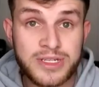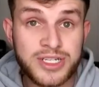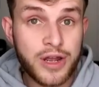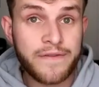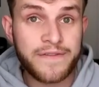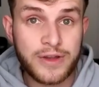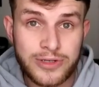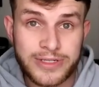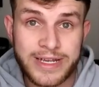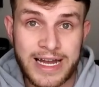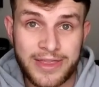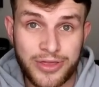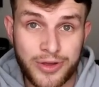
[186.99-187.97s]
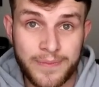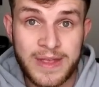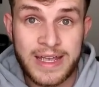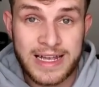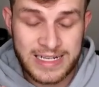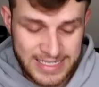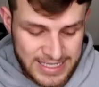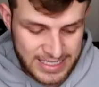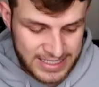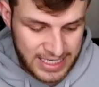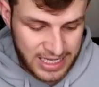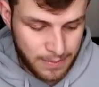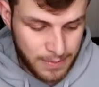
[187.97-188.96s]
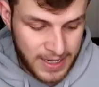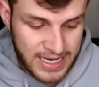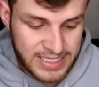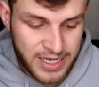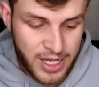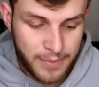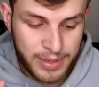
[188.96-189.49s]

Sophie also had them in 16th place,